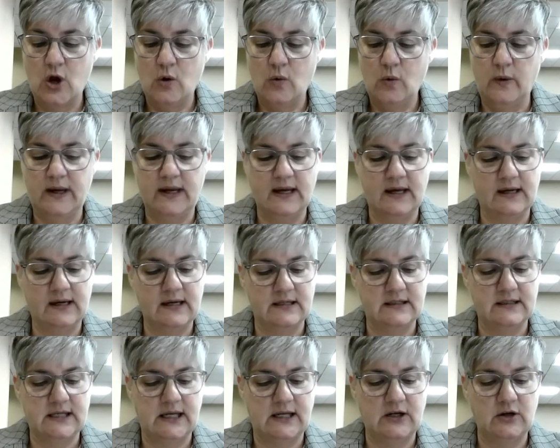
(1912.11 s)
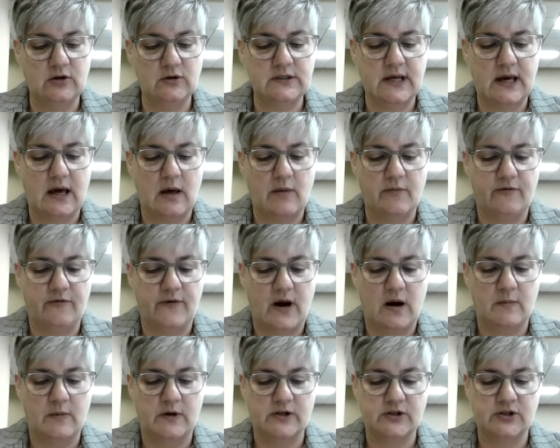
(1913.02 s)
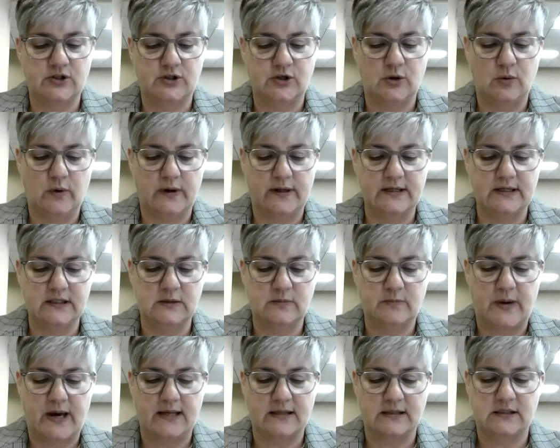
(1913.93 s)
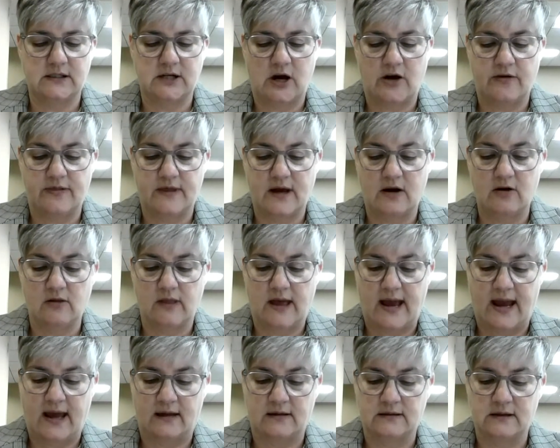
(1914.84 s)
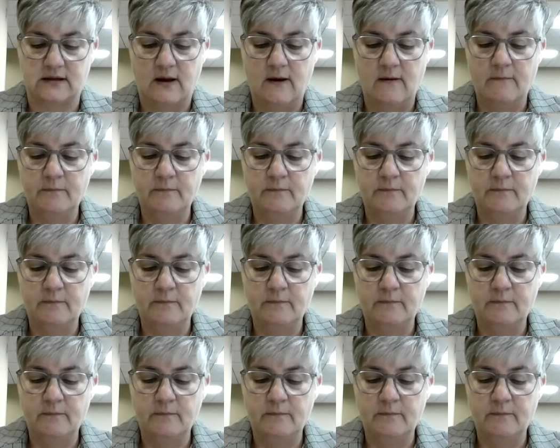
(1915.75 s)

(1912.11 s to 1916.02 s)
we can continue to help farmers do what is best on their land